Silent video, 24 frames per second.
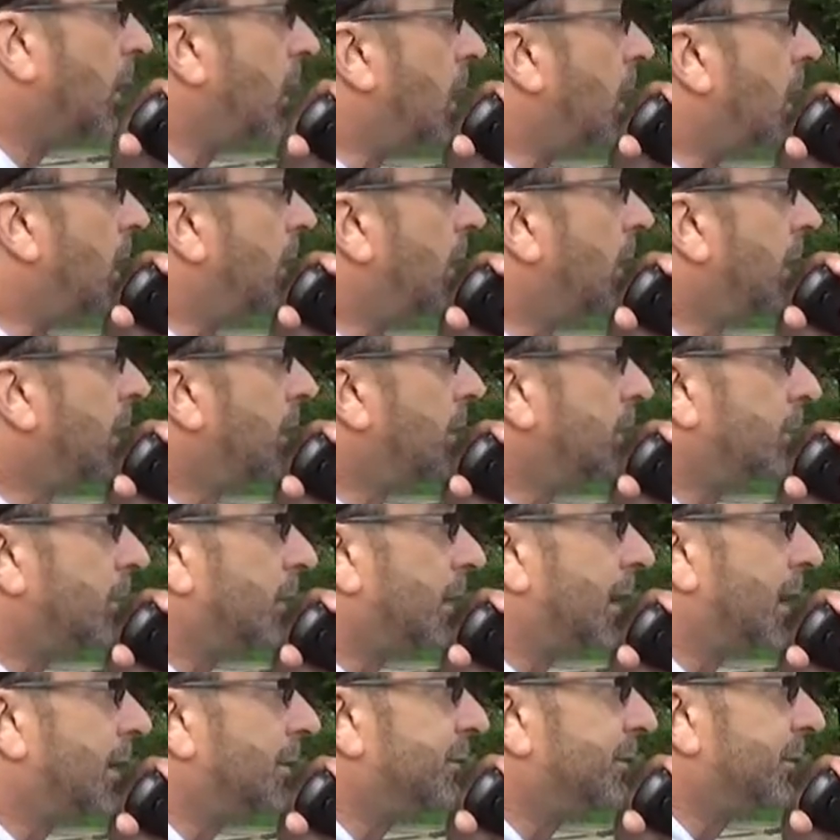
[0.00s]
All right.
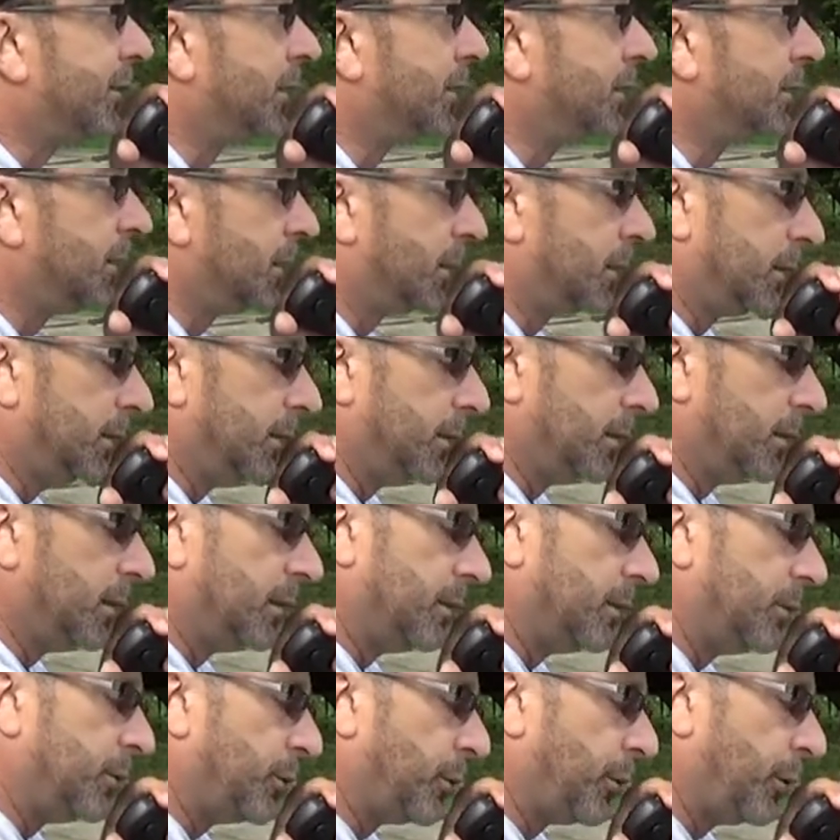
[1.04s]
Well, have fun and
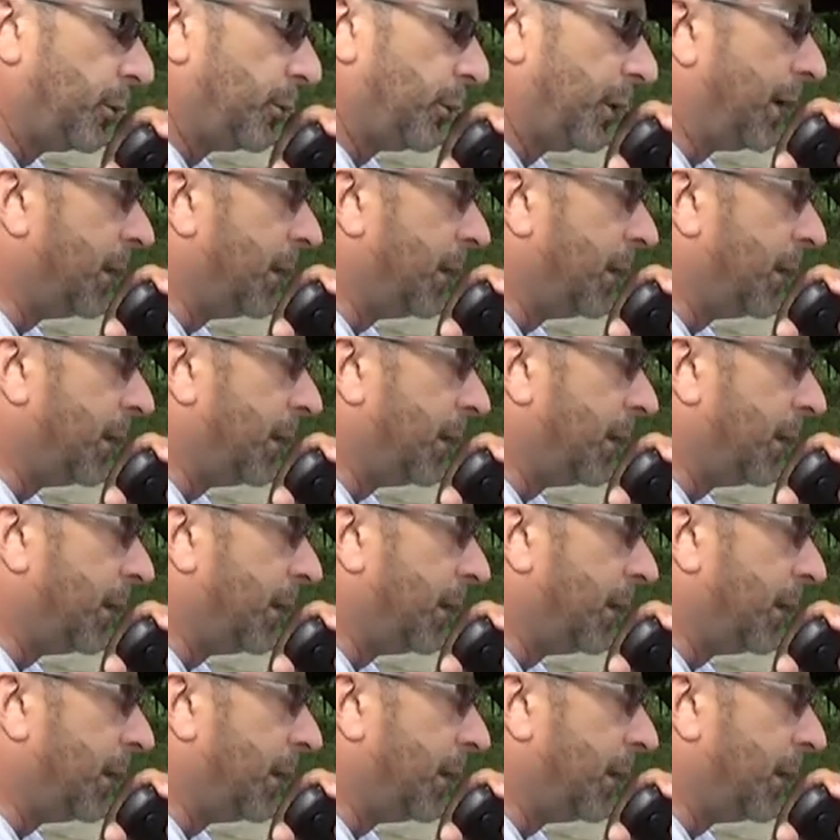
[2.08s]
uh, enjoy the